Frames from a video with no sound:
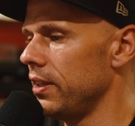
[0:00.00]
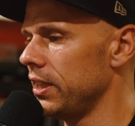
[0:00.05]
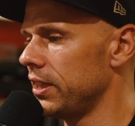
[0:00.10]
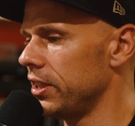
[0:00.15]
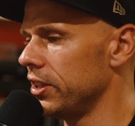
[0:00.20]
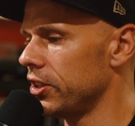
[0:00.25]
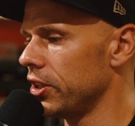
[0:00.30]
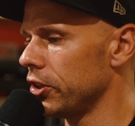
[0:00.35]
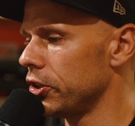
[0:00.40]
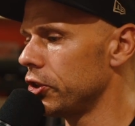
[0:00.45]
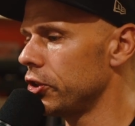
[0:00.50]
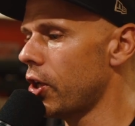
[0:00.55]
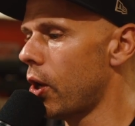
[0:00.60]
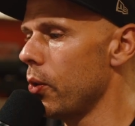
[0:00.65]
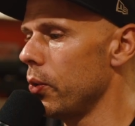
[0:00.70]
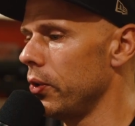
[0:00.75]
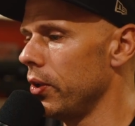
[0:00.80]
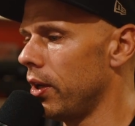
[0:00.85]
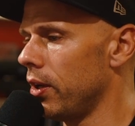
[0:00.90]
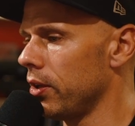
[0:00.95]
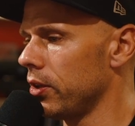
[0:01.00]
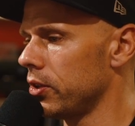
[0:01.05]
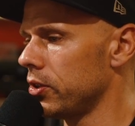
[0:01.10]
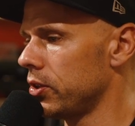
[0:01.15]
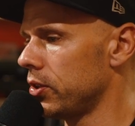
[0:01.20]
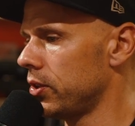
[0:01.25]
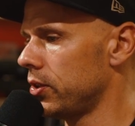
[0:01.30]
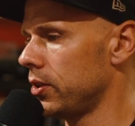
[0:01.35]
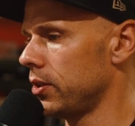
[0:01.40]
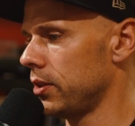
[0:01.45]
this is a
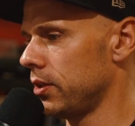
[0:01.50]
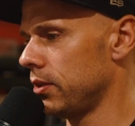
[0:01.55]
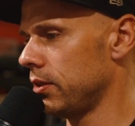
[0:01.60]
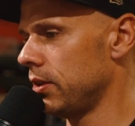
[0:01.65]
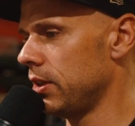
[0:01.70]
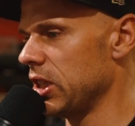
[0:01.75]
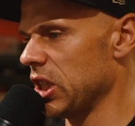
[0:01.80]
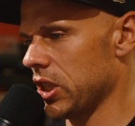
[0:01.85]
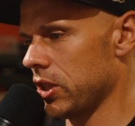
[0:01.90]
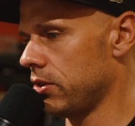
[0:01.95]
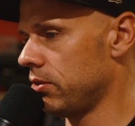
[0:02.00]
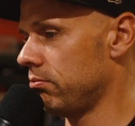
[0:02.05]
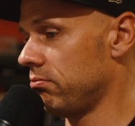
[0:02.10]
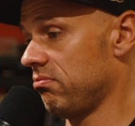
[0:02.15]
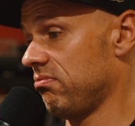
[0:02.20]
Sonox, just